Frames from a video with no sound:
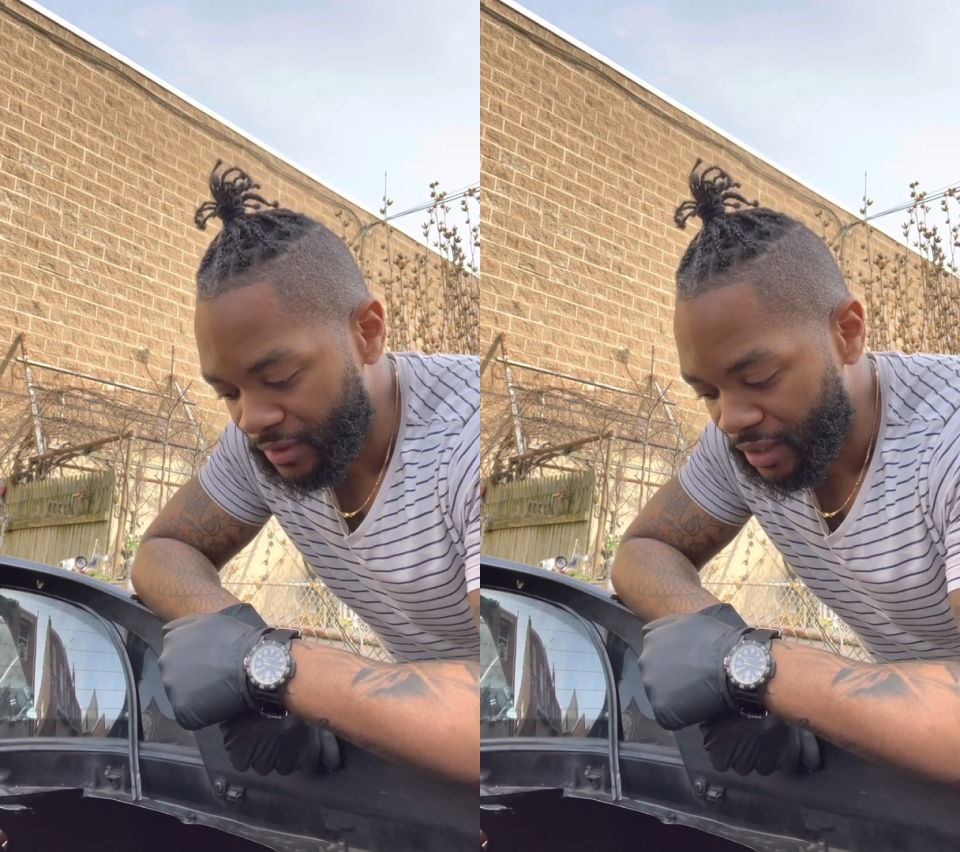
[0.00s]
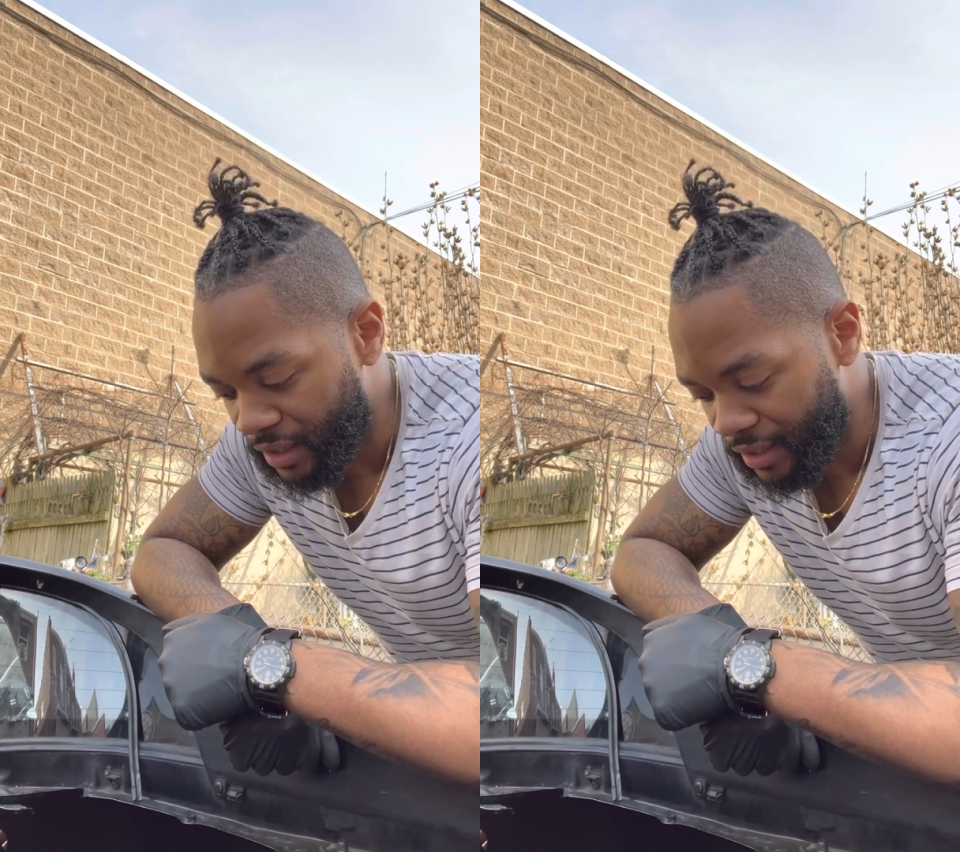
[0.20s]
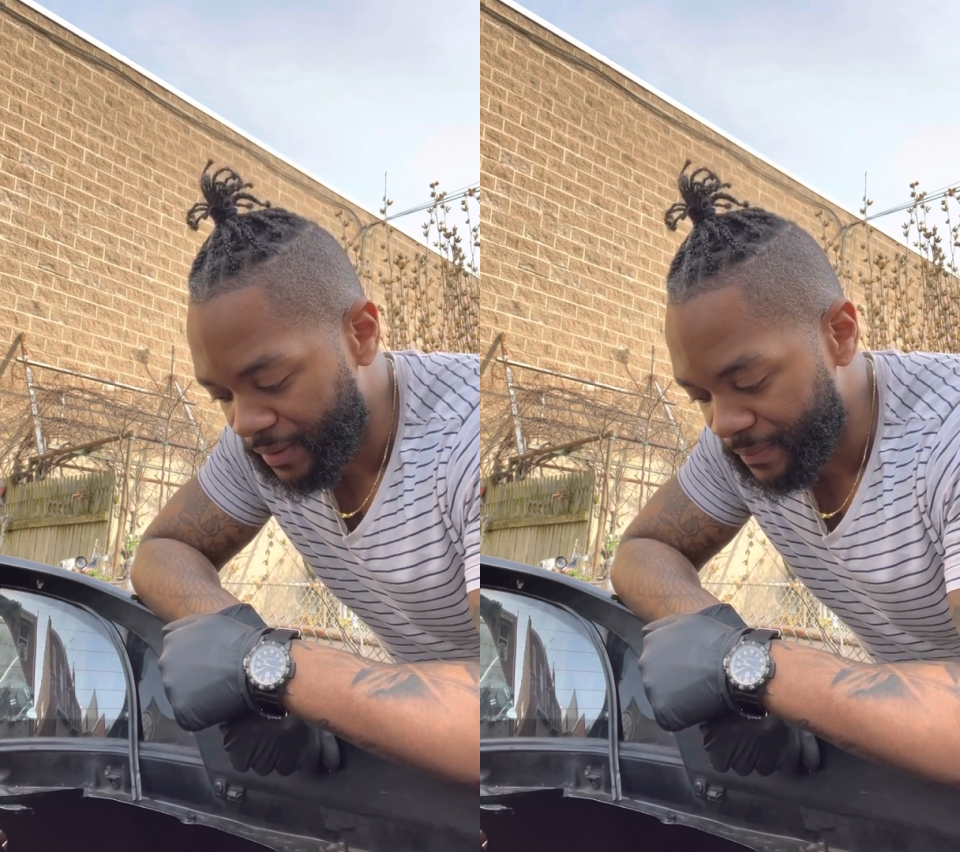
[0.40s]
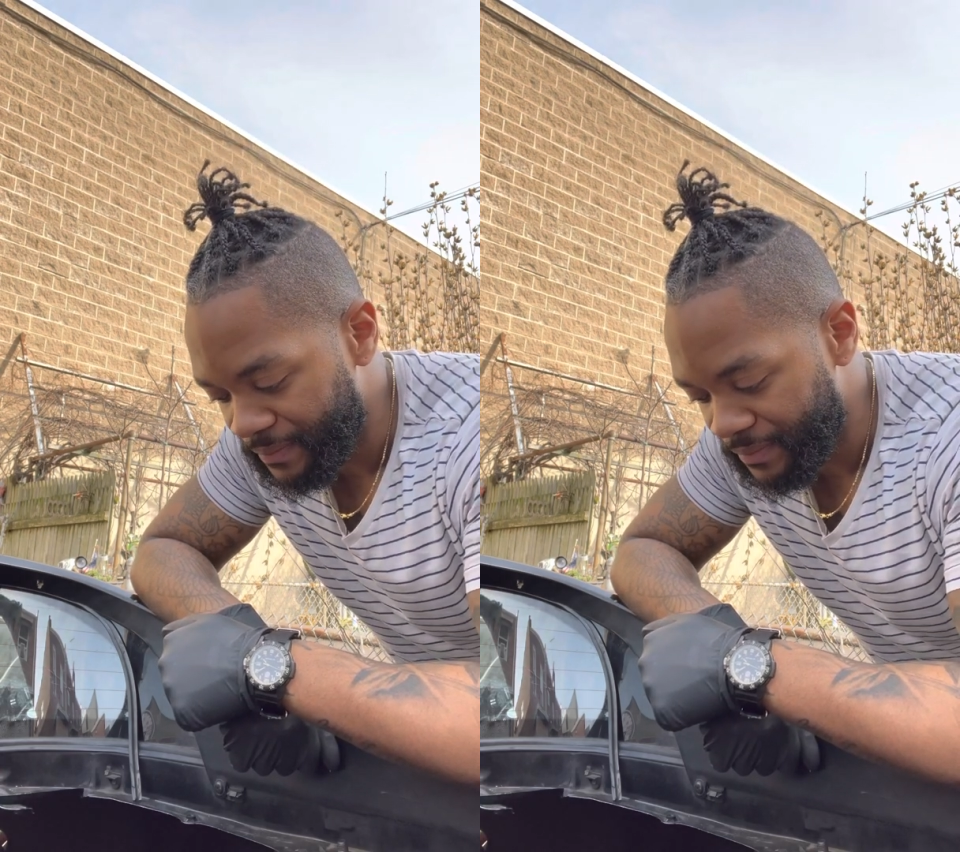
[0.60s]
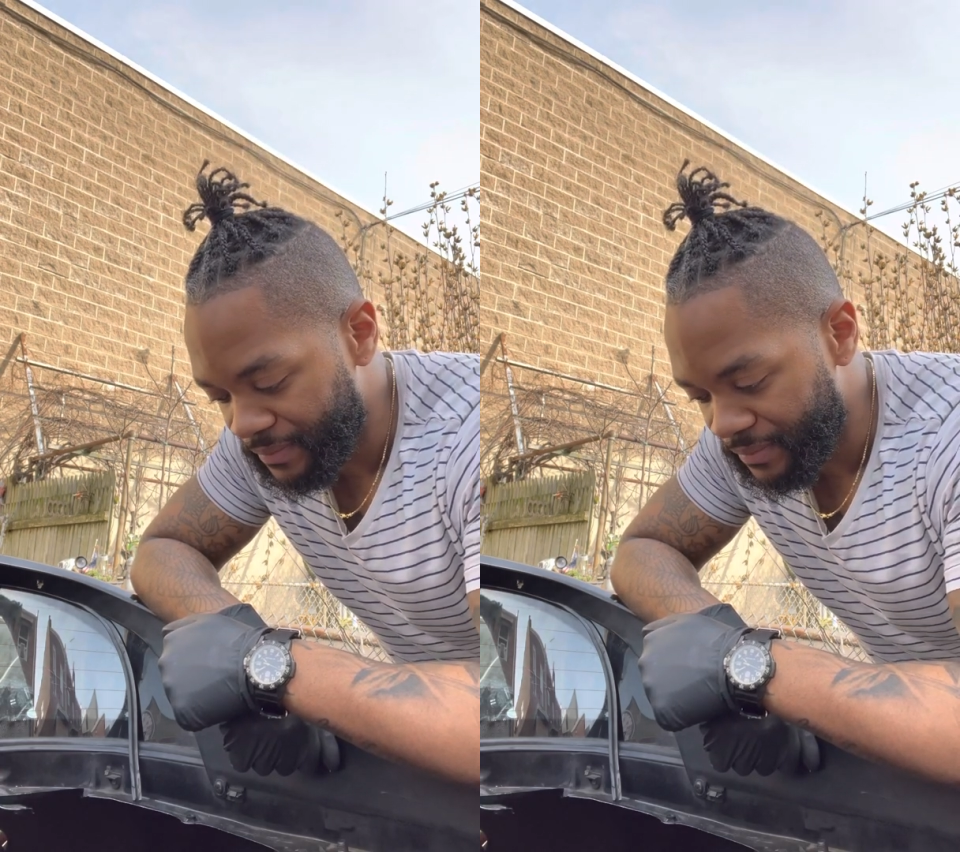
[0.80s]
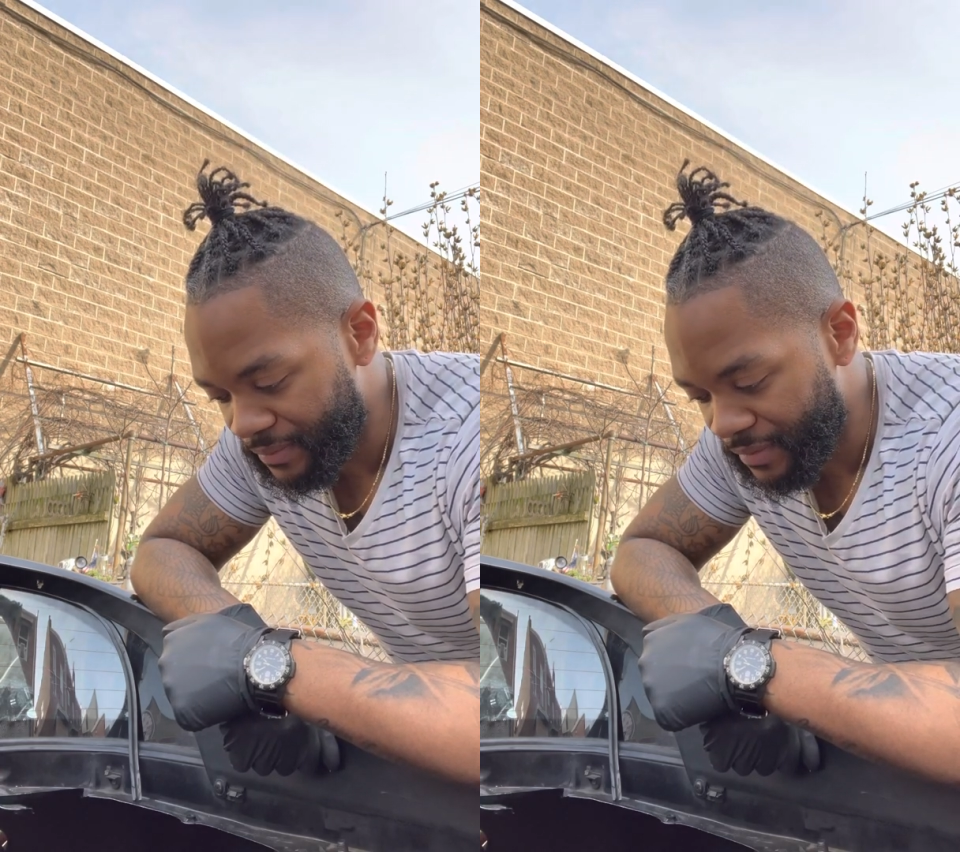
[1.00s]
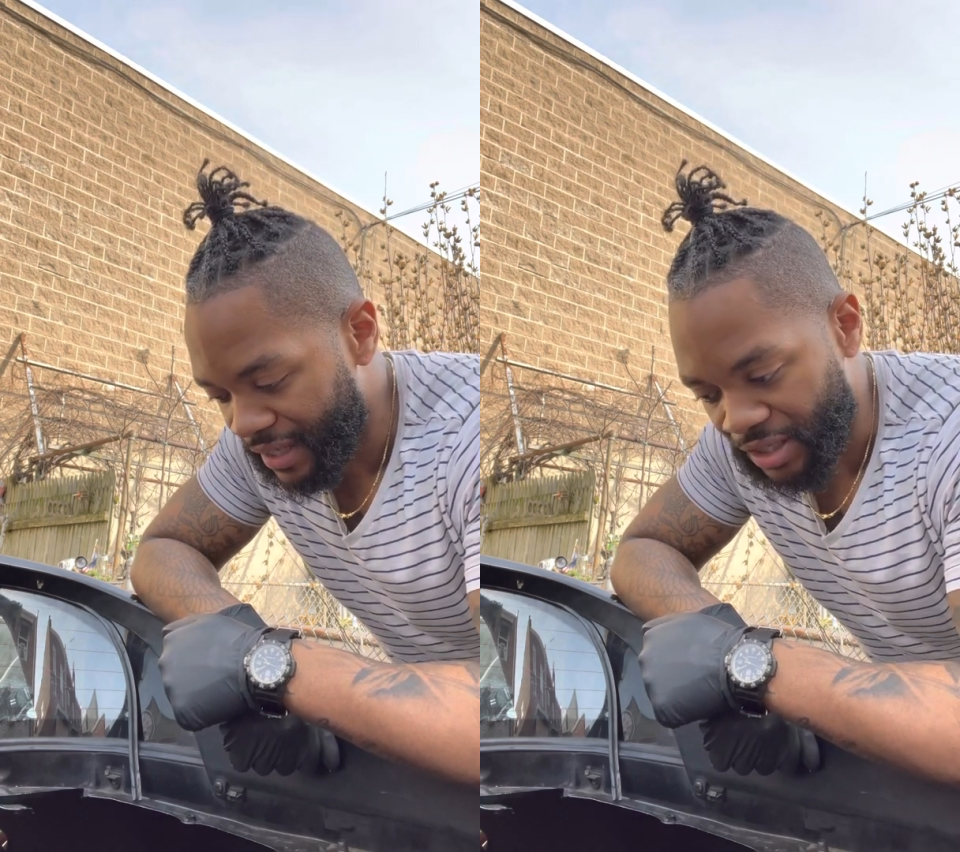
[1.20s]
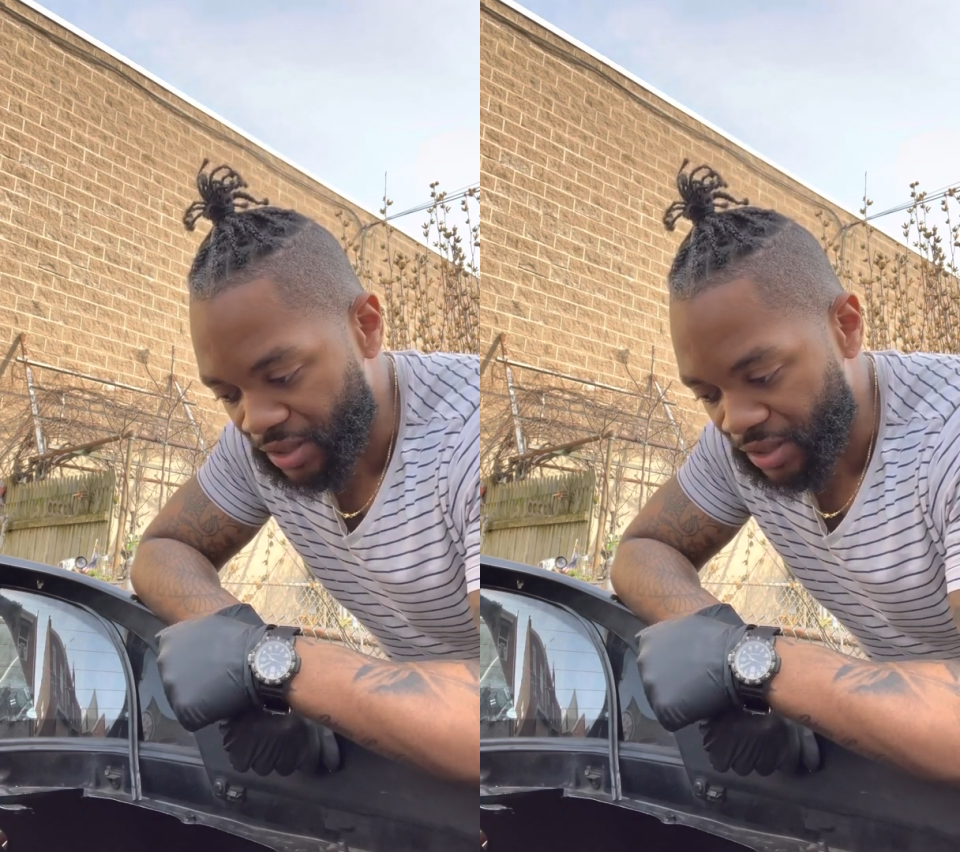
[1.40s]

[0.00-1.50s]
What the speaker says: and it's